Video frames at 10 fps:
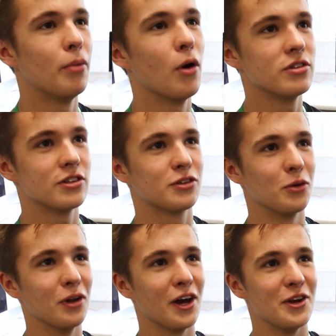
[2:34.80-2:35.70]
BOA is a
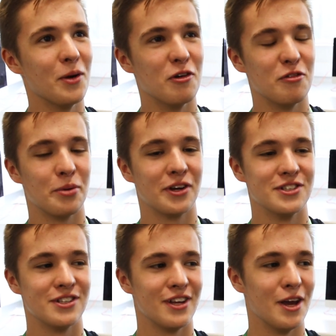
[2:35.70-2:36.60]
school like no other
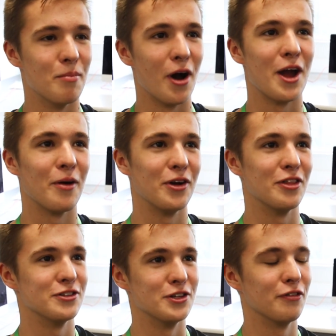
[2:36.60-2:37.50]
because in my area
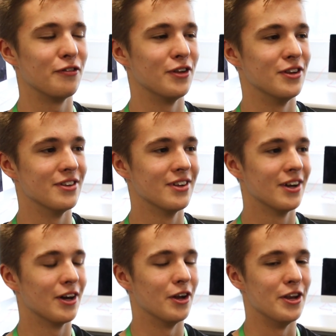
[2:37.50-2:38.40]
there's nothing
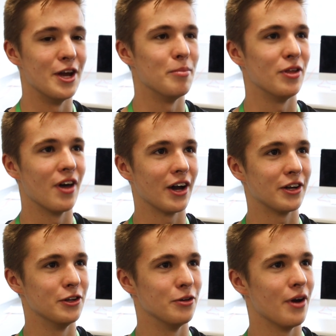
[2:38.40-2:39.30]
near me that I
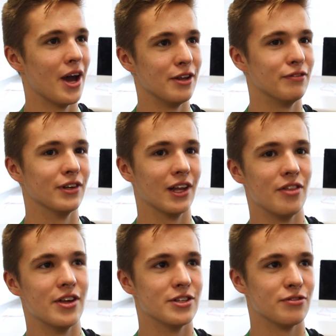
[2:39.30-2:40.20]
can do anything like
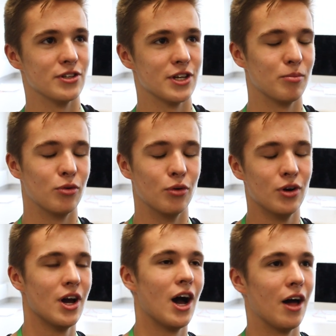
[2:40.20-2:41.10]
this. For example,
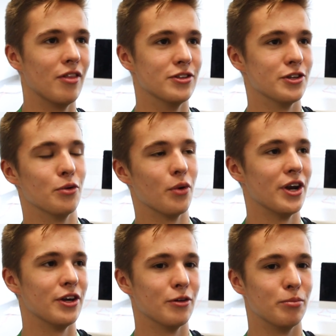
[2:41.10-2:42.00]
there's no
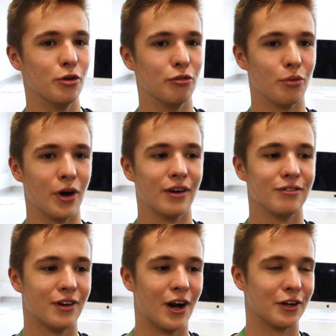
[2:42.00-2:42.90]
radio booth where
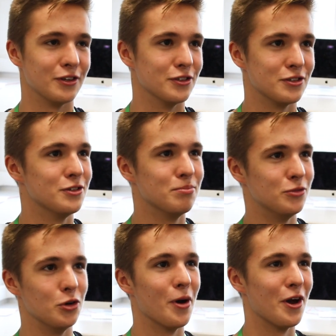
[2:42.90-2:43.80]
I could just
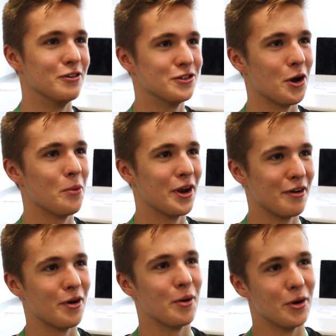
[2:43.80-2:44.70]
do my own show
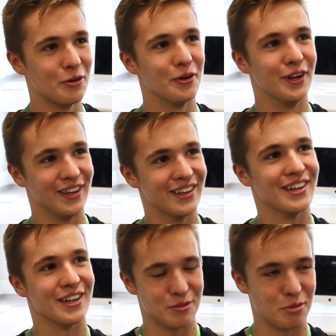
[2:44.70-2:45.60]
whenever I want, really.
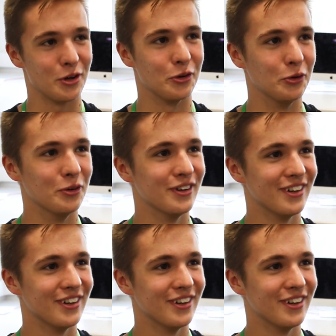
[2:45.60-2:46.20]
That's pretty cool.